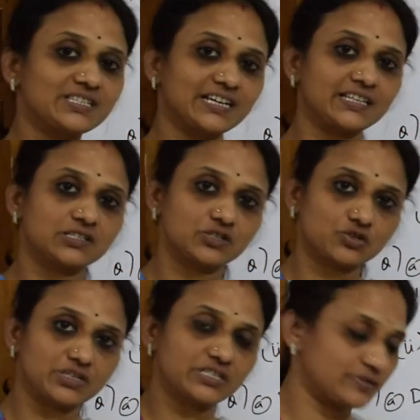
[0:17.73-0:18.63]
Again, there's a
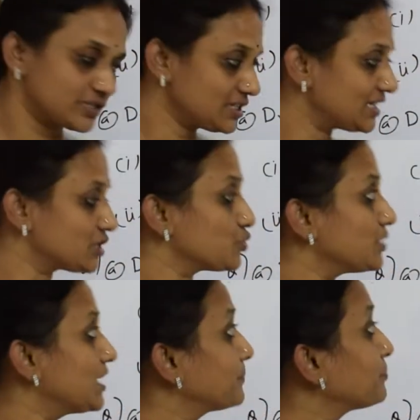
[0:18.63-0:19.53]
choice question. Let us do
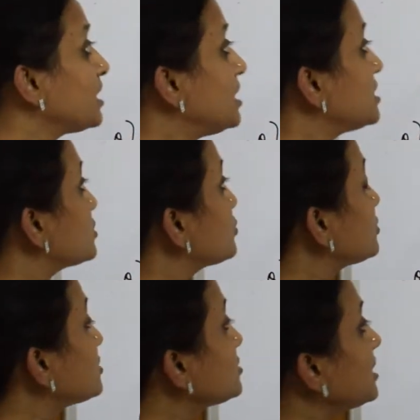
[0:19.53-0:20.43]
that. So
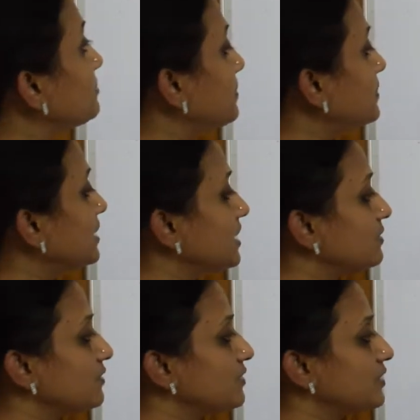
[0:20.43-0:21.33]
2009 paper, again,
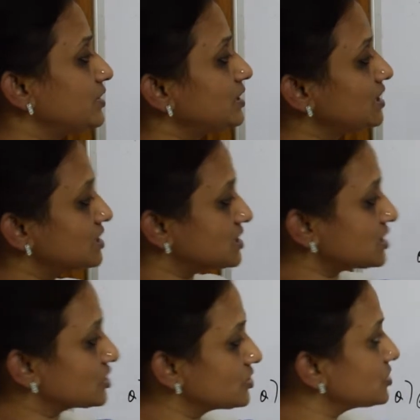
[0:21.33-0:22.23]
they've given
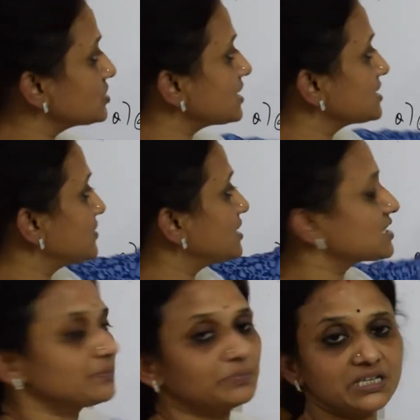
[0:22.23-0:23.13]
structures as well as
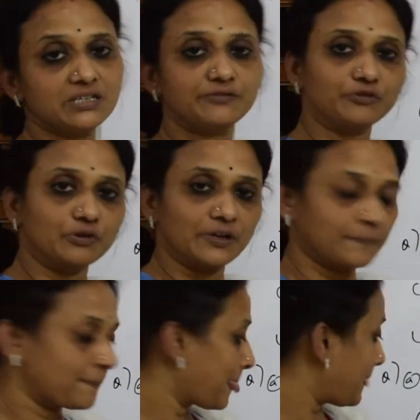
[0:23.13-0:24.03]
complete the following.
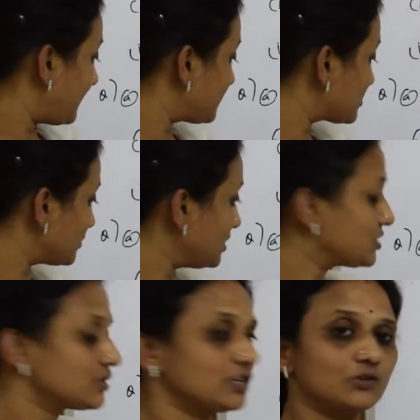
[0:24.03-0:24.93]
And there's a
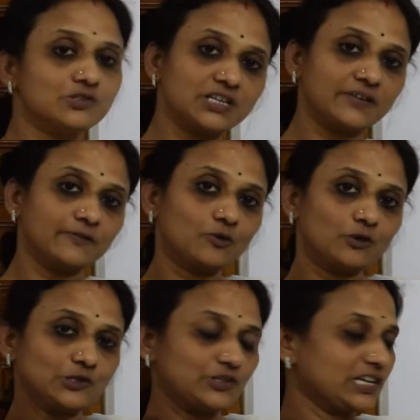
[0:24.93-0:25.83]
reason also given.
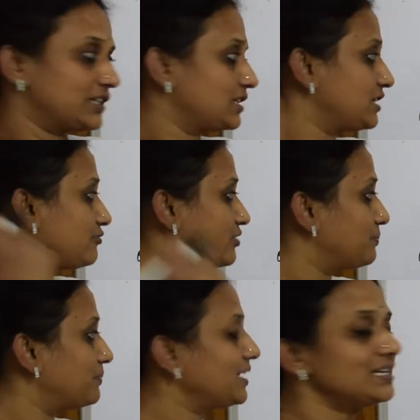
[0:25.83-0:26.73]
All together, they've
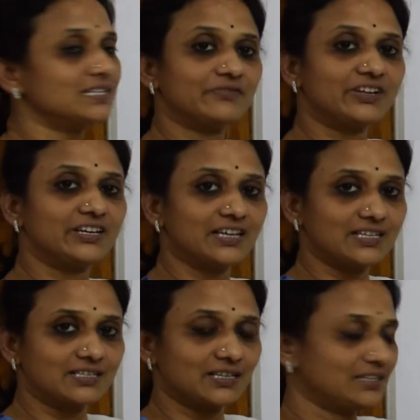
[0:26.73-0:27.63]
combined, and very
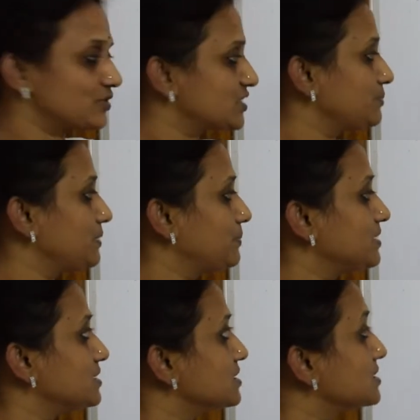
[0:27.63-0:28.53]
nice, interesting paper
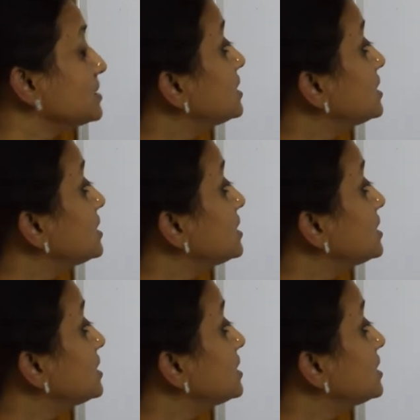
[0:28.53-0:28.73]
this is.